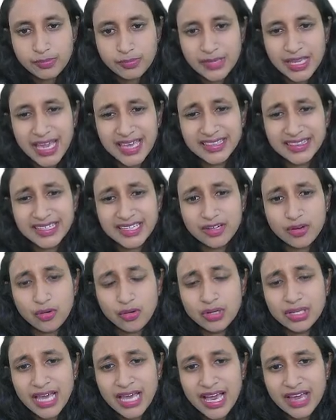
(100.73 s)
And they
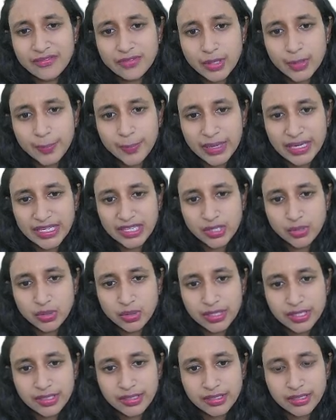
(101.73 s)
all have a
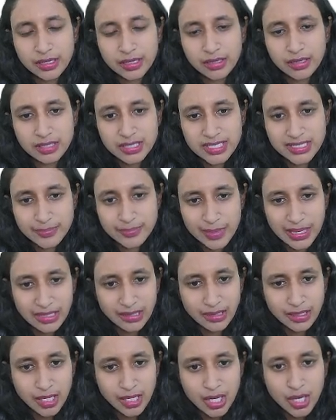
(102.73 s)
peculiar smell
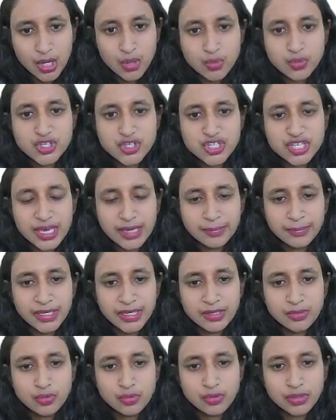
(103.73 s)
which can
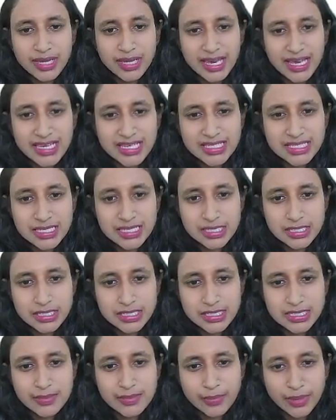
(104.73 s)
be known as
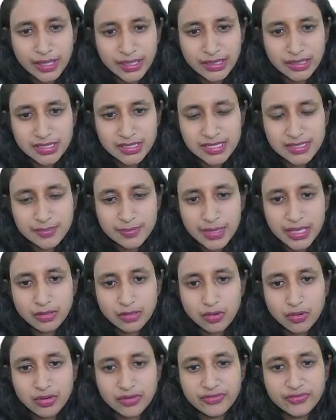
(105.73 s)
seminal
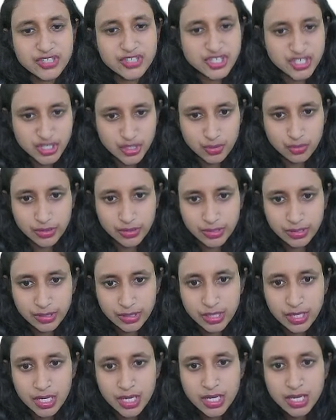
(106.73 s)
smell or fishy odor.
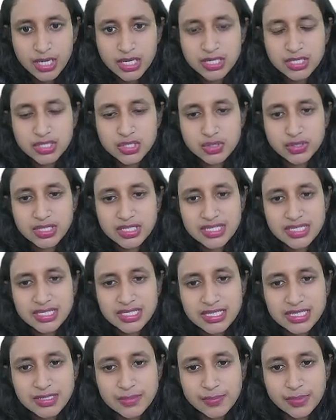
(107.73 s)
So this
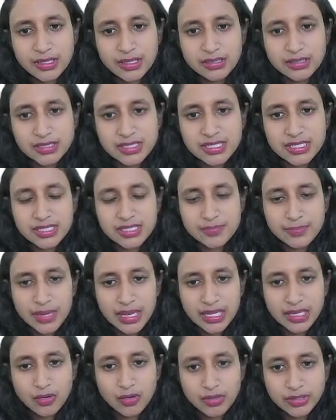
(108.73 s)
is the typical
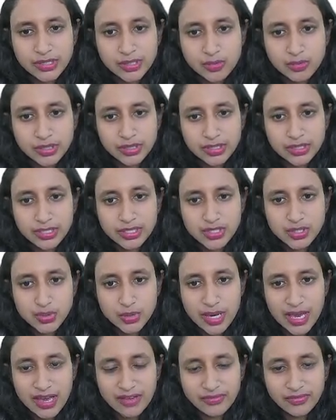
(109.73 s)
smell or the odor that you
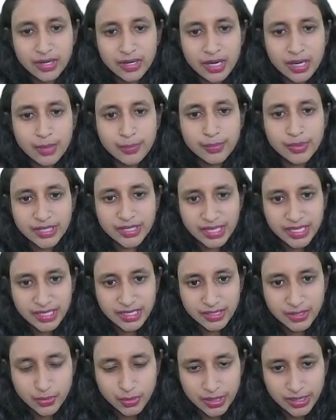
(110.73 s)
have
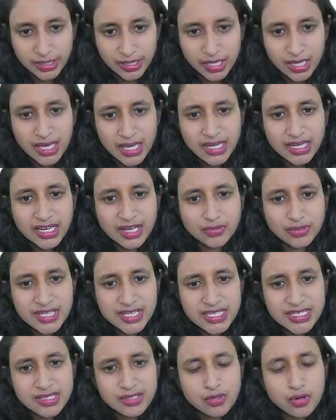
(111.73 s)
pertaining to it. Now
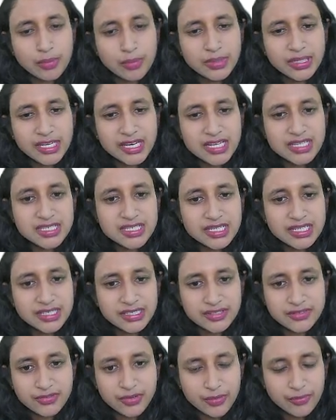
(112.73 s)
these are normally
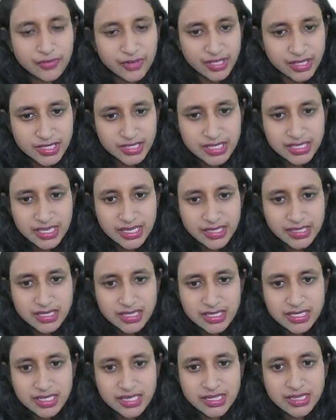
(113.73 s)
isolated from various
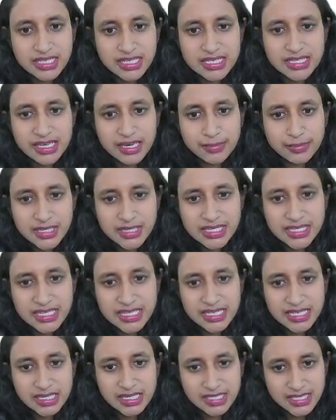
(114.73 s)
areas and these can be
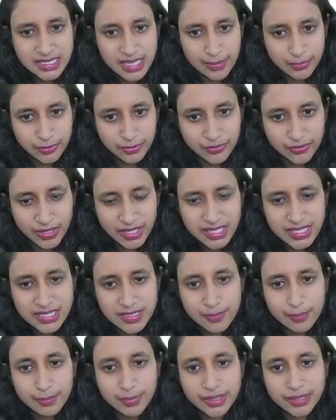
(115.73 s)
seen as
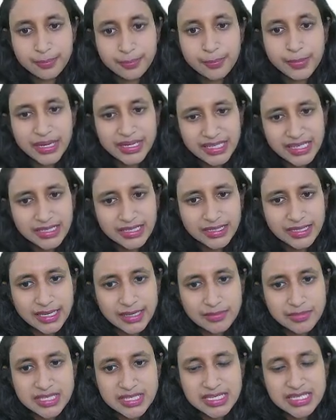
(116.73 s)
saprophytes, but many a
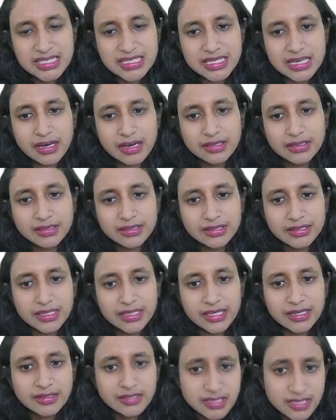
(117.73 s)
times
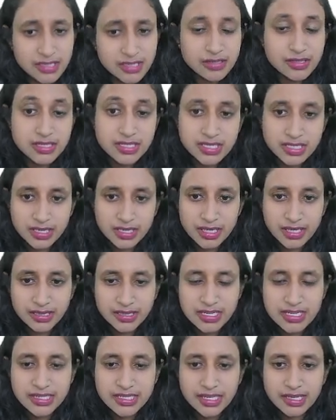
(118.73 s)
there is a risk that
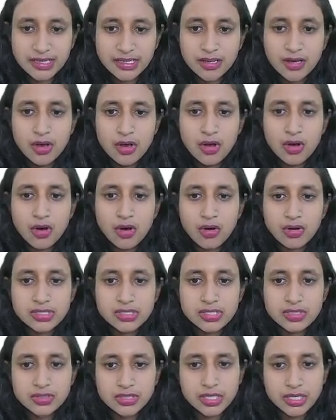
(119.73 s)
these can
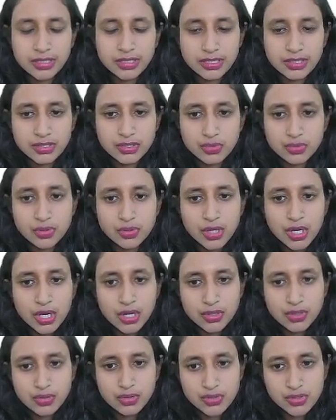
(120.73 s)
also turn into
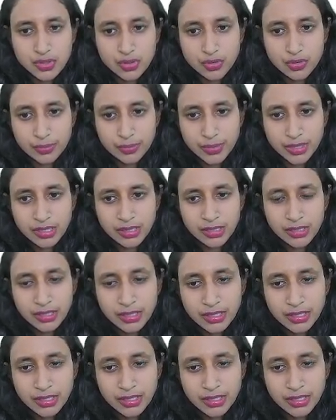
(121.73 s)
nosocomial